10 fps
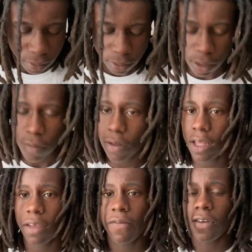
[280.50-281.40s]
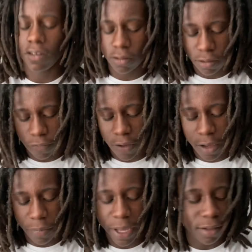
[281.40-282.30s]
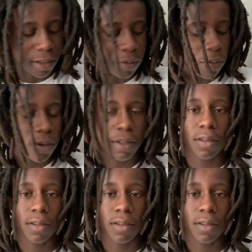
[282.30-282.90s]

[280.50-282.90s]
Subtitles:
Everything functions fine past that point.